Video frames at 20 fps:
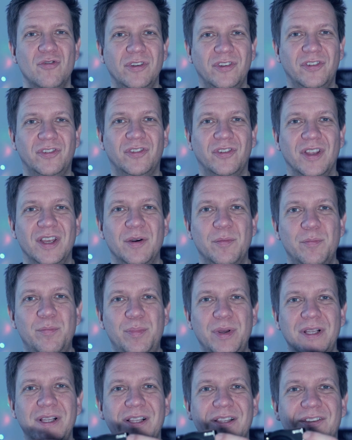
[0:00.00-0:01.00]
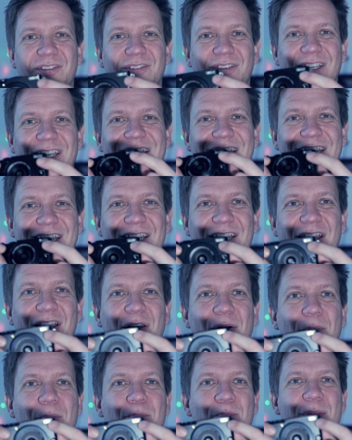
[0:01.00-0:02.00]
is a built-in
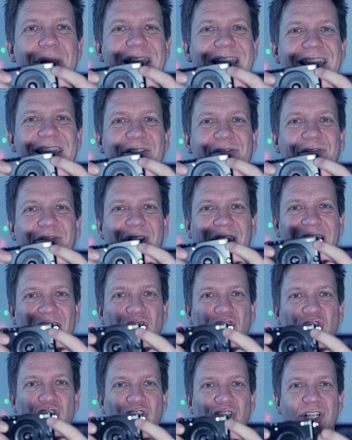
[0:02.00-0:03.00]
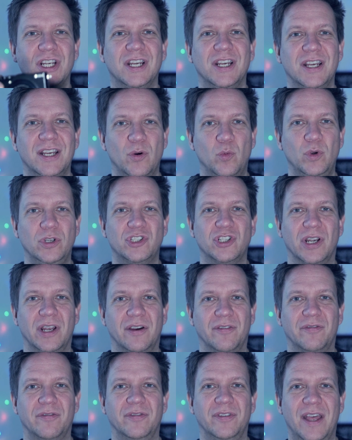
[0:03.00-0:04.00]
mini flash, which
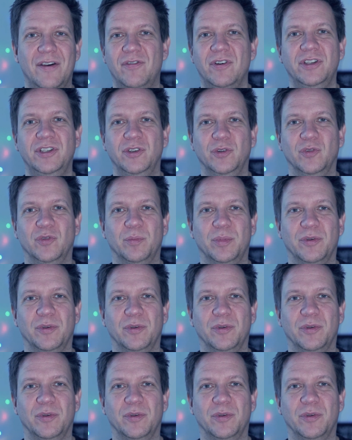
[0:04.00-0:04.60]
I've never used